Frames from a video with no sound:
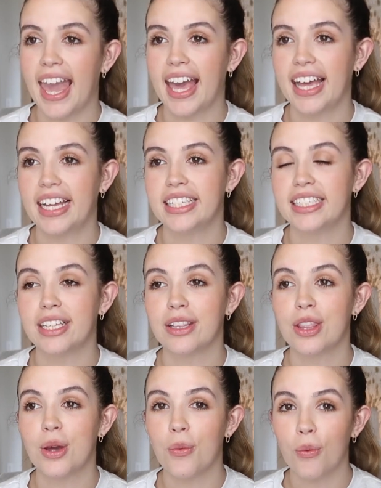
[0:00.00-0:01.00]
And
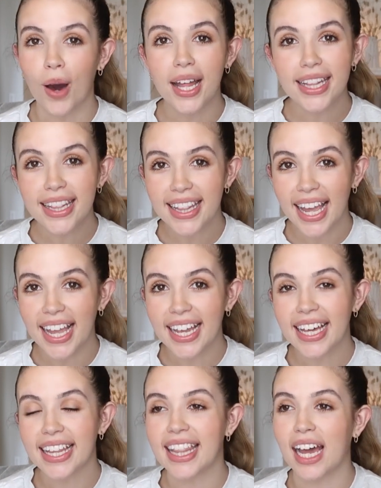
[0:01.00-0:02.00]
the one
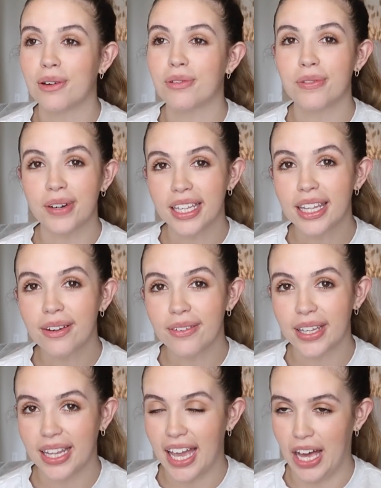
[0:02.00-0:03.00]
thing that
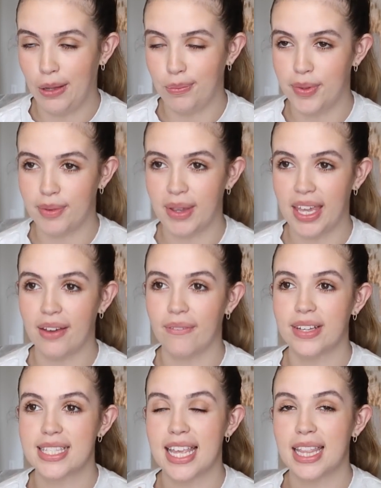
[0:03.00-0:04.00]
really helped me
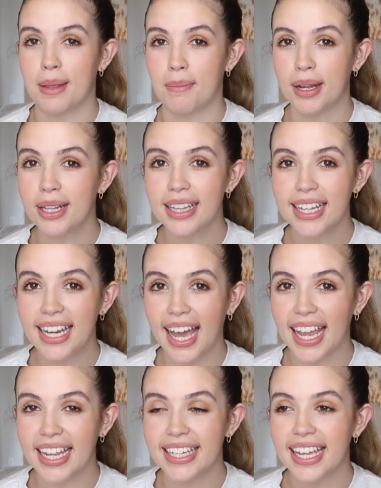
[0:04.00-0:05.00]
was, in the middle of the
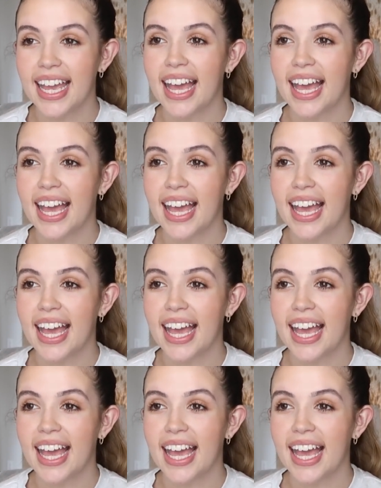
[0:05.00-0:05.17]
night,